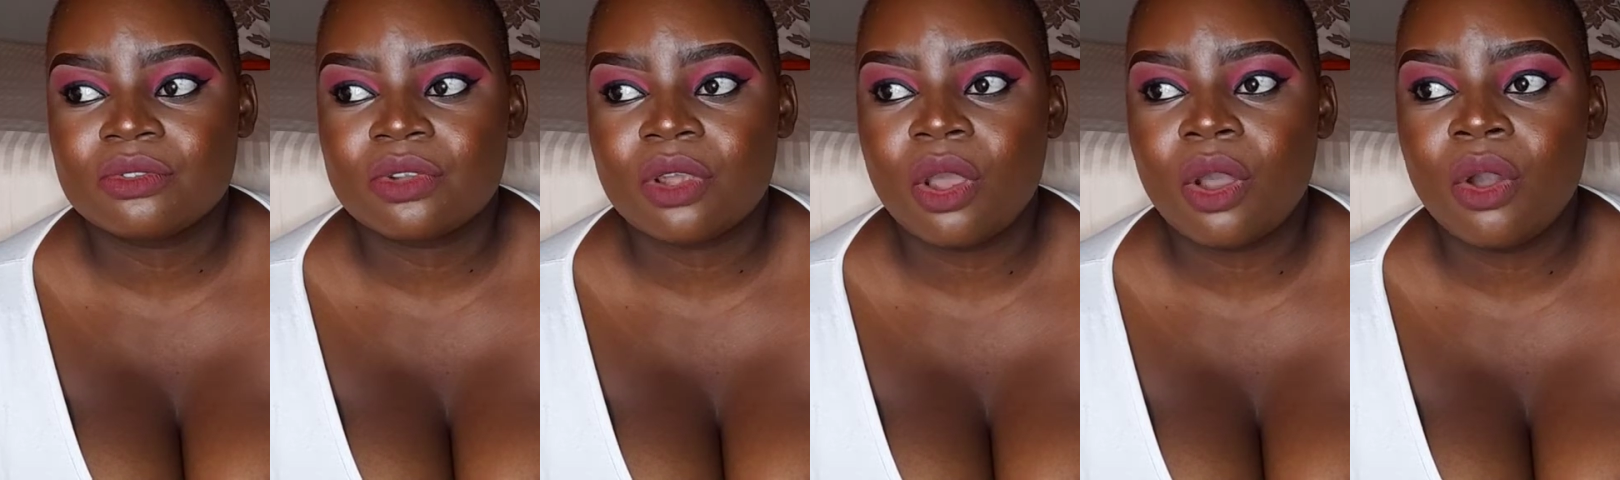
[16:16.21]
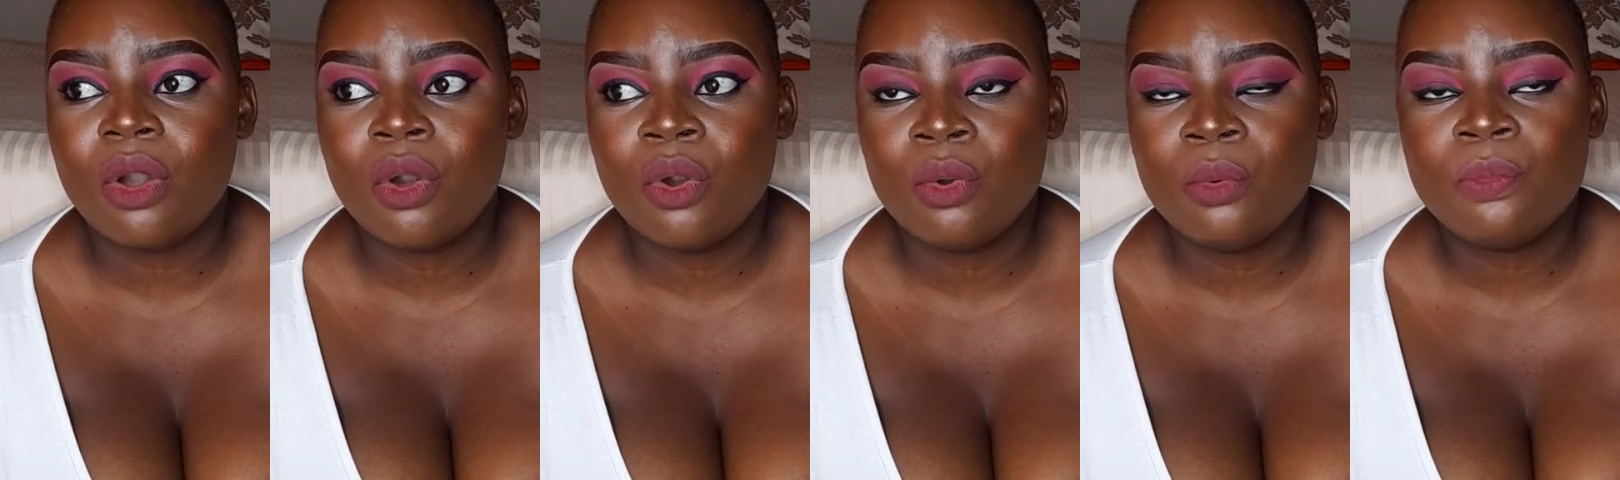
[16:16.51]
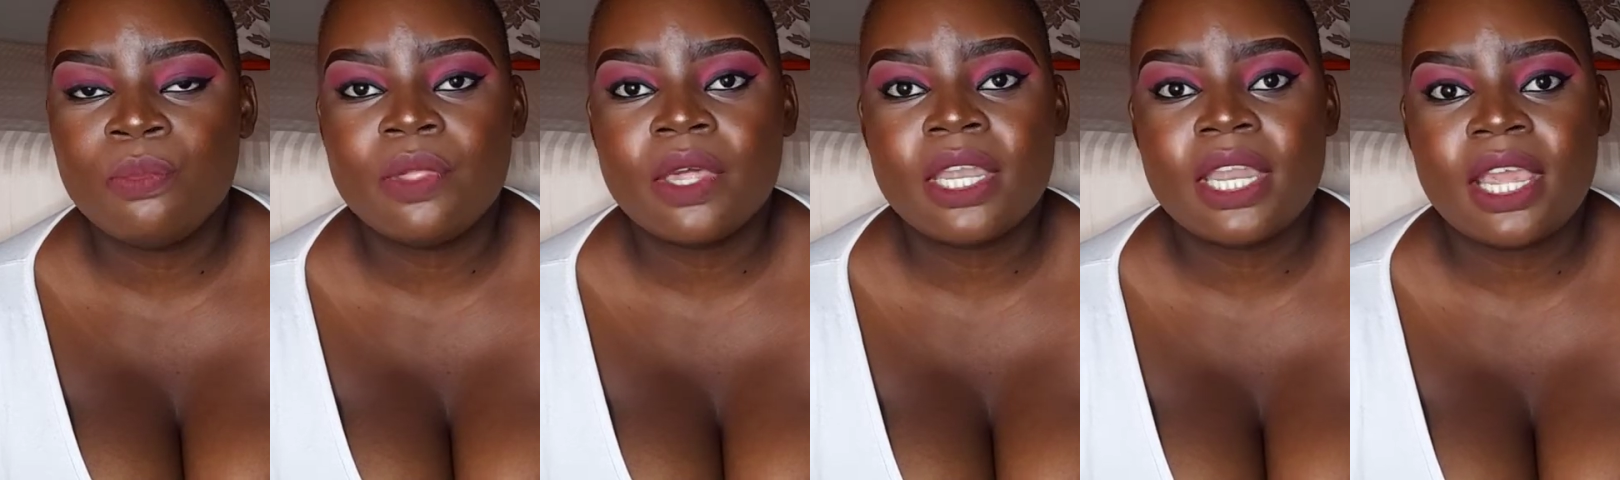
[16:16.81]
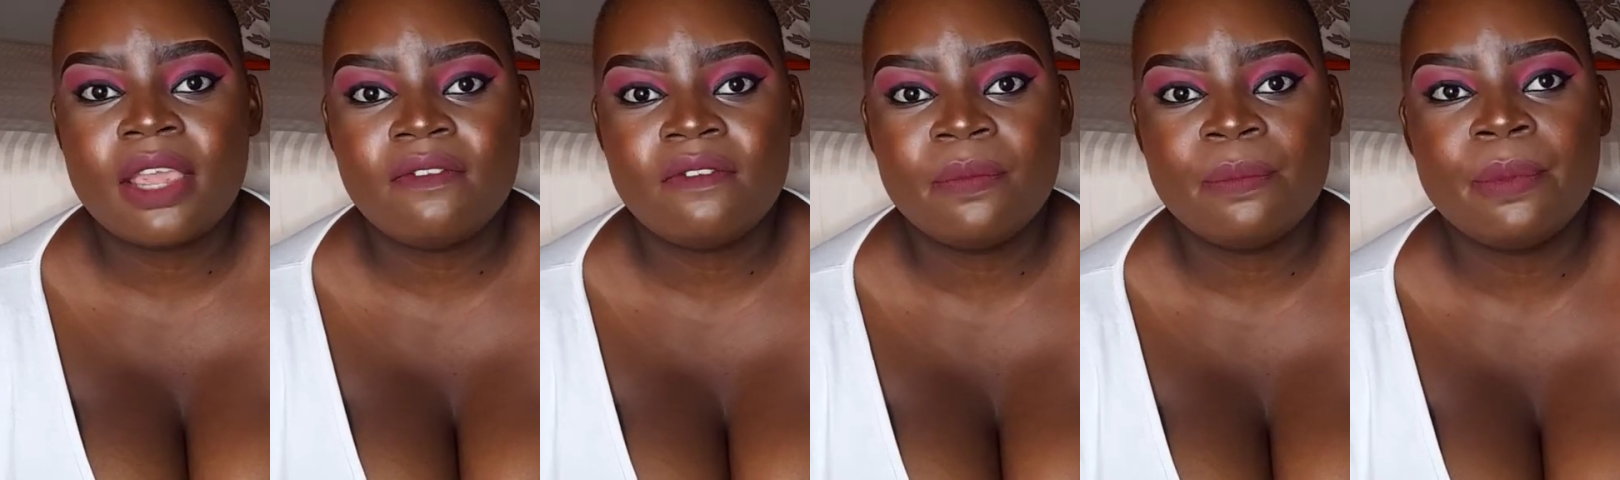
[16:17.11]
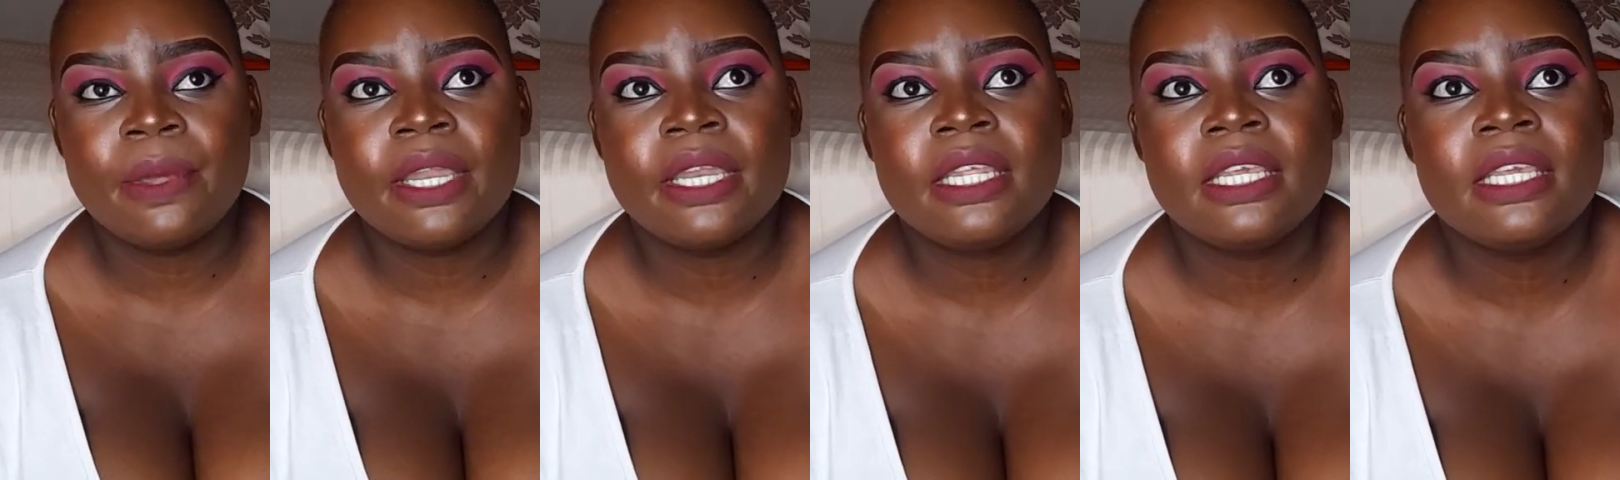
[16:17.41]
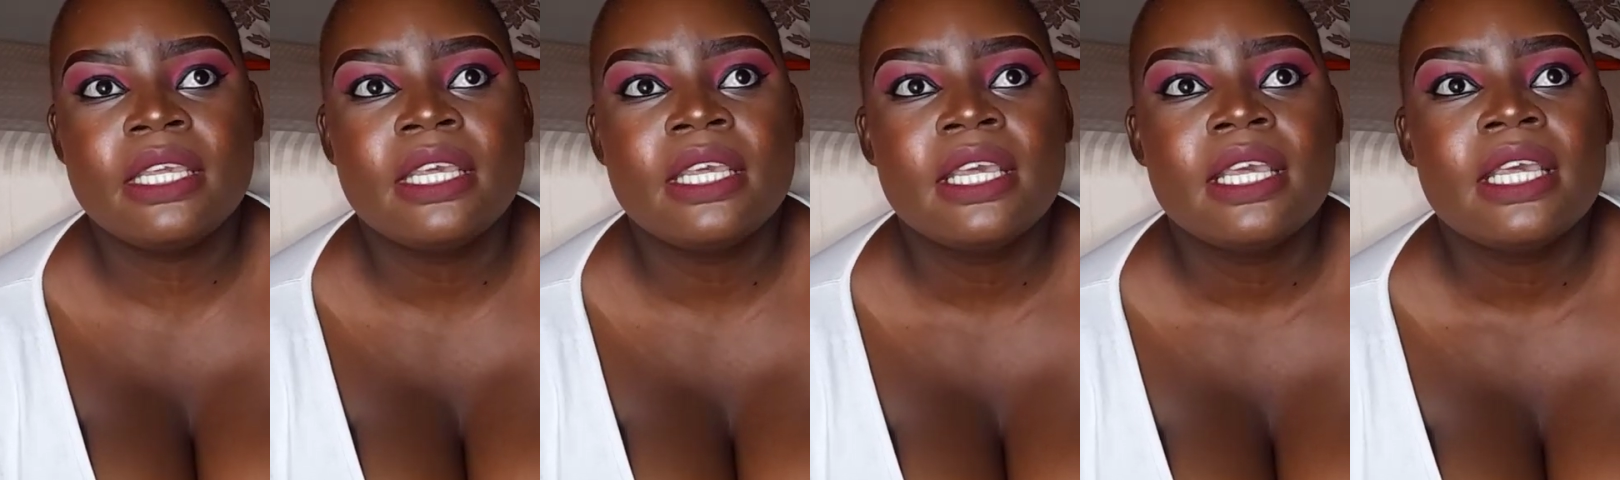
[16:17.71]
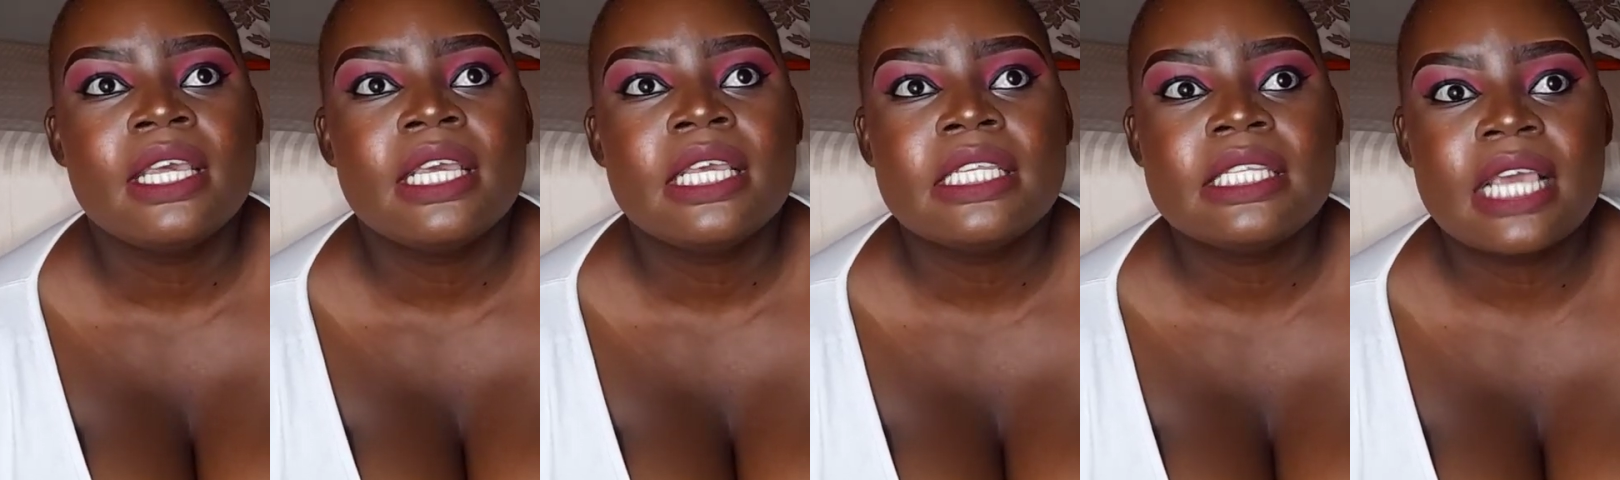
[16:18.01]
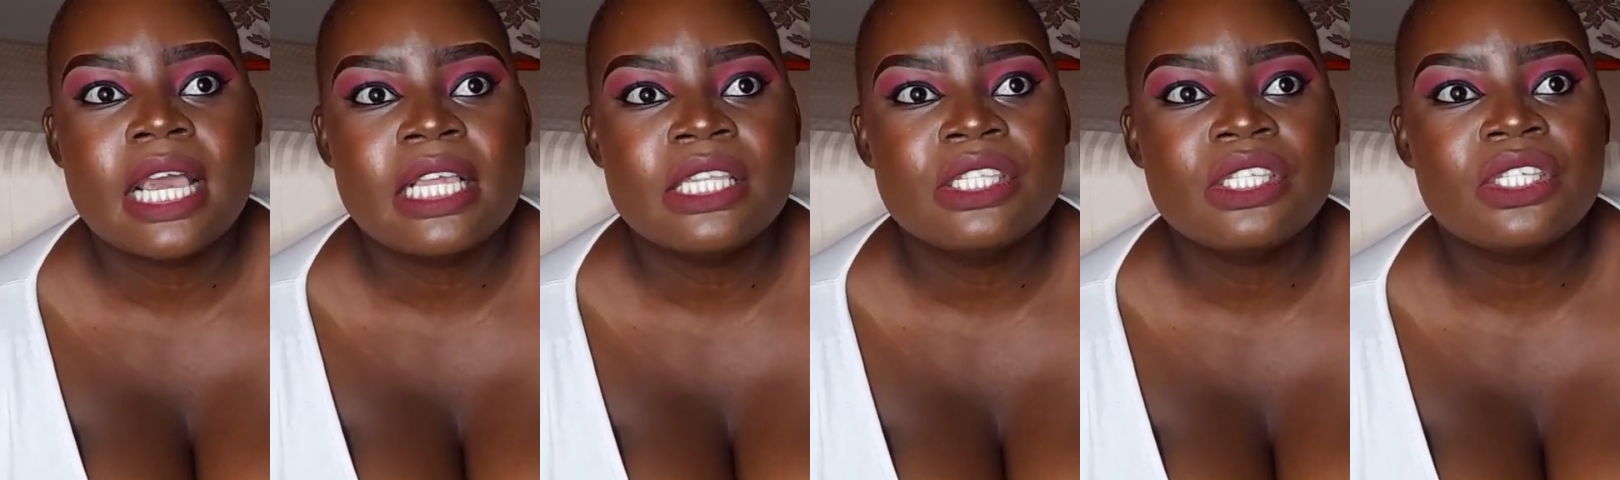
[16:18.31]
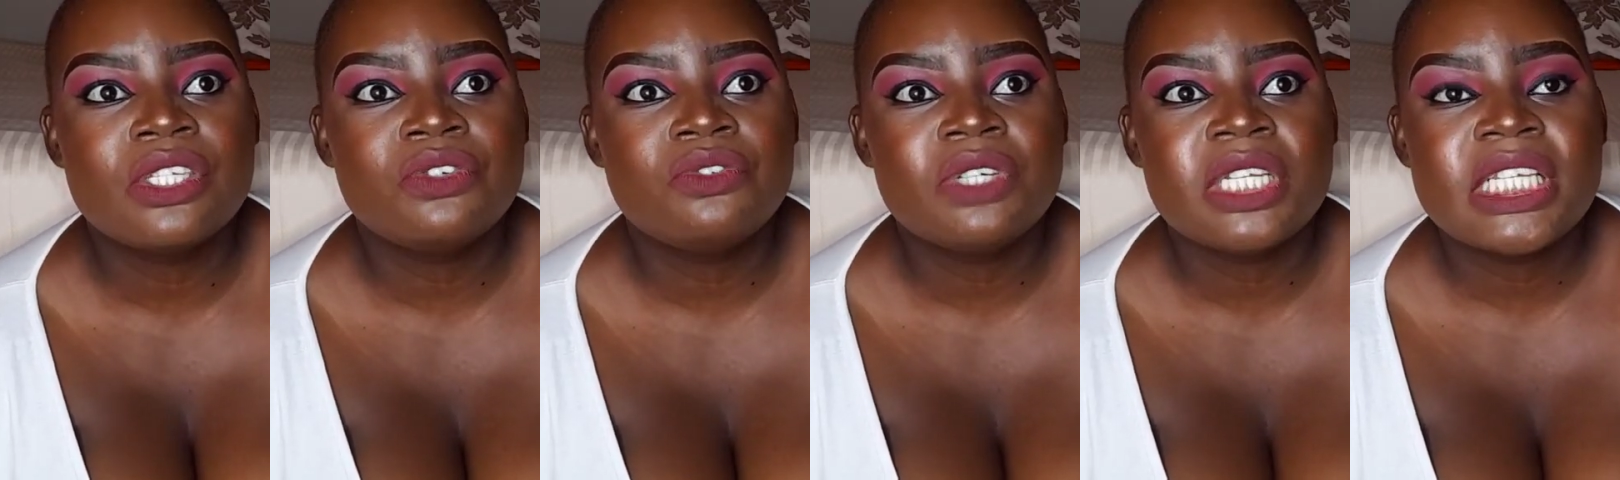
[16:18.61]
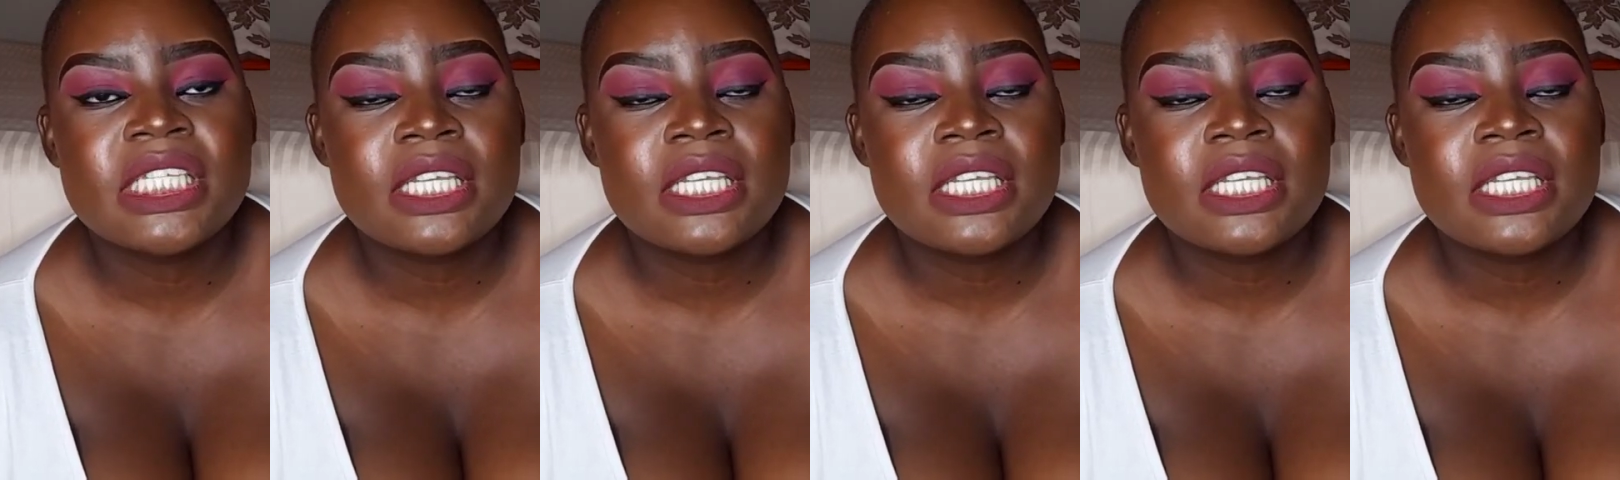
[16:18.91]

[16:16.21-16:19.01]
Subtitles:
hope that everybody tends to really,